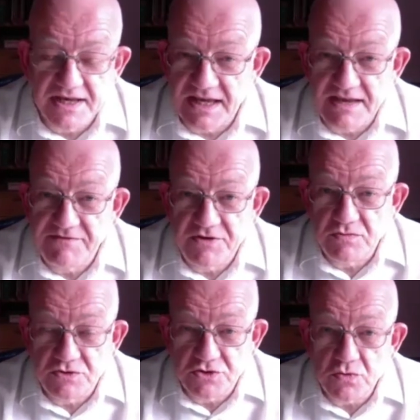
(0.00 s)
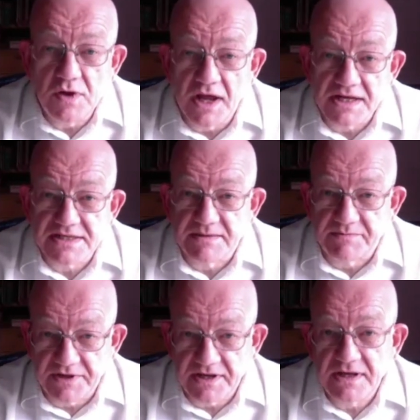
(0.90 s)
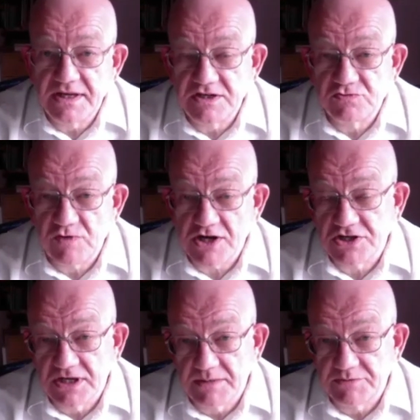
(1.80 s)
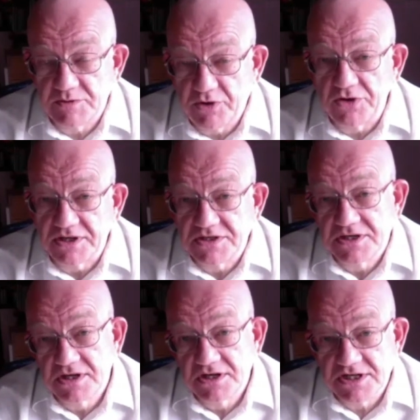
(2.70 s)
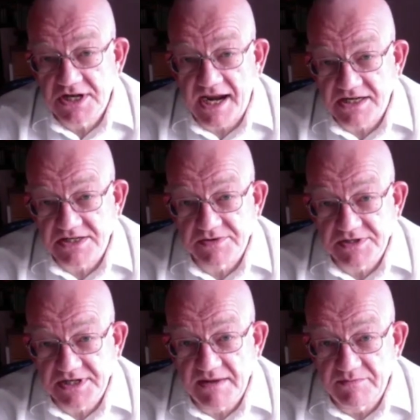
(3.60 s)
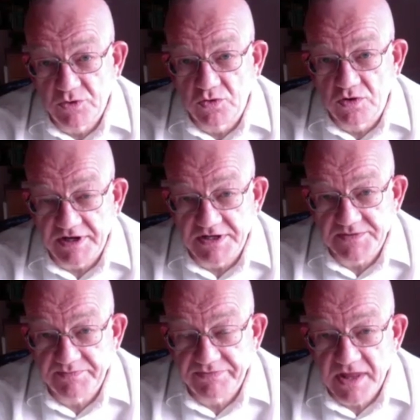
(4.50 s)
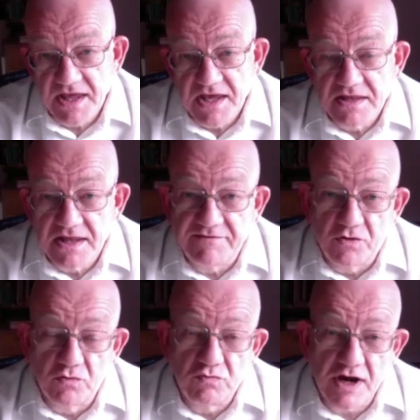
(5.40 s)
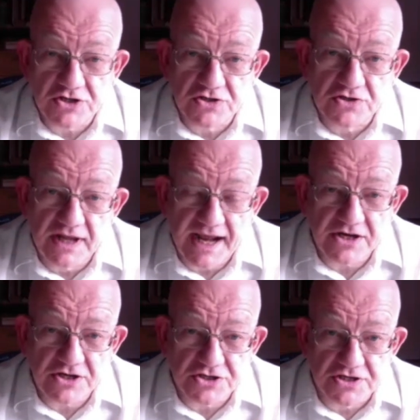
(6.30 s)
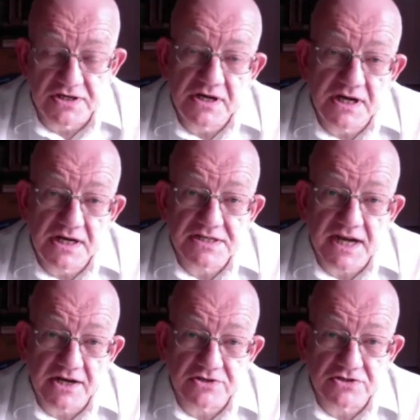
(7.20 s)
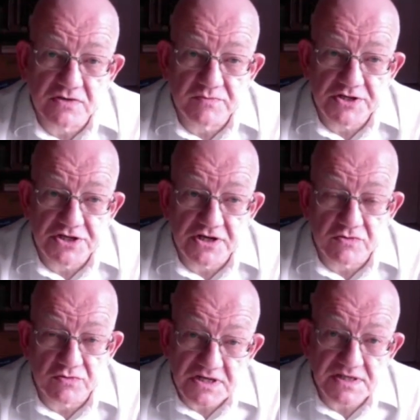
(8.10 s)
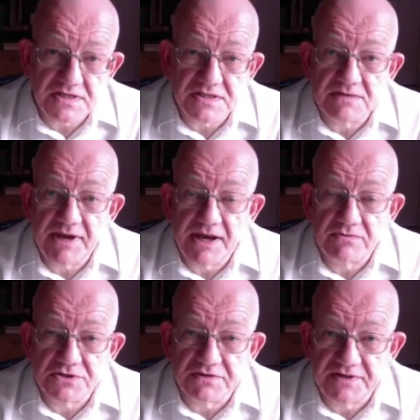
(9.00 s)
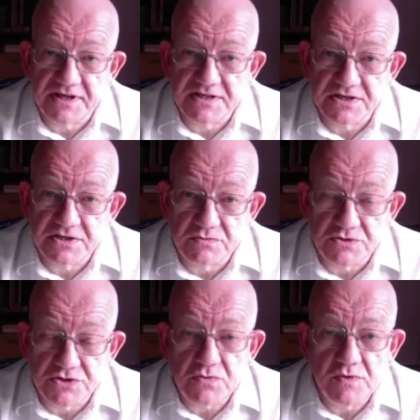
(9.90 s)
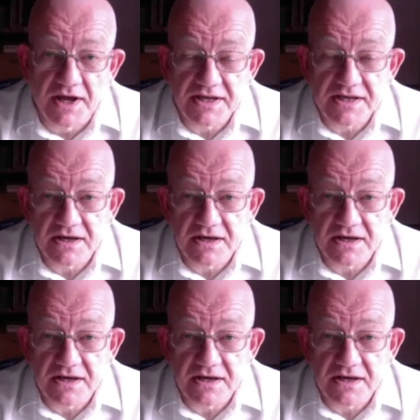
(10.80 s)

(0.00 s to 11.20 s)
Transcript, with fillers: if you do like something, it is rational up to a point to act so as to get more of it. Therefore, rational action is action which increases the amount of things that you do like